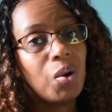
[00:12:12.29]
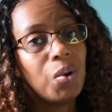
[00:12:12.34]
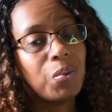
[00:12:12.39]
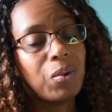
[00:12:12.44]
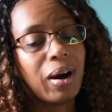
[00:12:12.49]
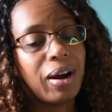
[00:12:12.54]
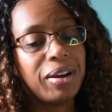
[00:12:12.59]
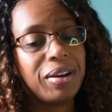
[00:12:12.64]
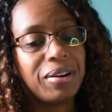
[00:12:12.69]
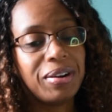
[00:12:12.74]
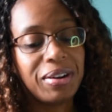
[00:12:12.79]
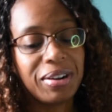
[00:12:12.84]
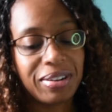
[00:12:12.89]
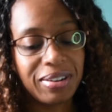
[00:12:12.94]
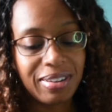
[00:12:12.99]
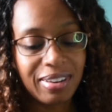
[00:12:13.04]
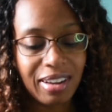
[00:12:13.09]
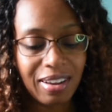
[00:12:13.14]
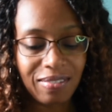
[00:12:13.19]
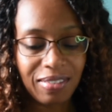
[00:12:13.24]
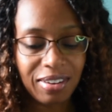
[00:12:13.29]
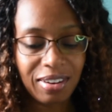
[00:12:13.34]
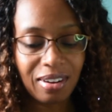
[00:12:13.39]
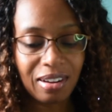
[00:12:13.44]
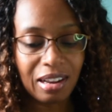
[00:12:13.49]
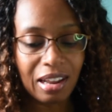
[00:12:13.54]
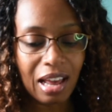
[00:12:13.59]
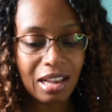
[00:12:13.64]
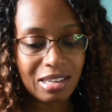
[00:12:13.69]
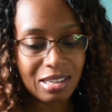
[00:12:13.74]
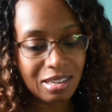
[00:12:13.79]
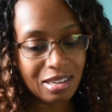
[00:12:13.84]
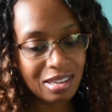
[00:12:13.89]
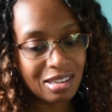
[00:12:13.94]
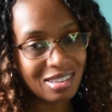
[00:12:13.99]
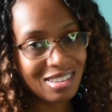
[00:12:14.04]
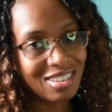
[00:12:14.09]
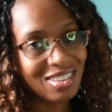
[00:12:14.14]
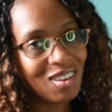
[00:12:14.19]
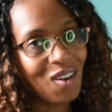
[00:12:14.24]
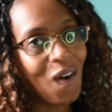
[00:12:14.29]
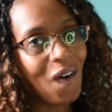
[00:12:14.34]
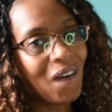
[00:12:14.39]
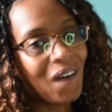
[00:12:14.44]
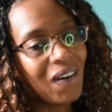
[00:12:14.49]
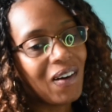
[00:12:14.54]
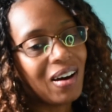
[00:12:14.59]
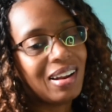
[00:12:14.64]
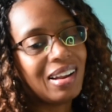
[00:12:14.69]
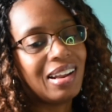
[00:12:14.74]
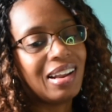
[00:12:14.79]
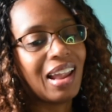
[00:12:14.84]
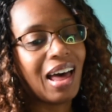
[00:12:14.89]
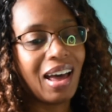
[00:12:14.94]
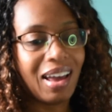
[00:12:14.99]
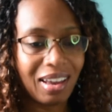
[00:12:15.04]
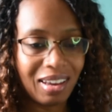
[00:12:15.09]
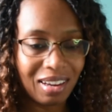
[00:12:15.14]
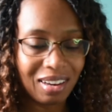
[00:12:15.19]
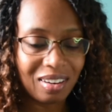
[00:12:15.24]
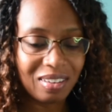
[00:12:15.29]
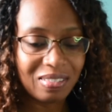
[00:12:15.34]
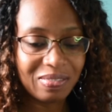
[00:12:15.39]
while you're giving your lessons online.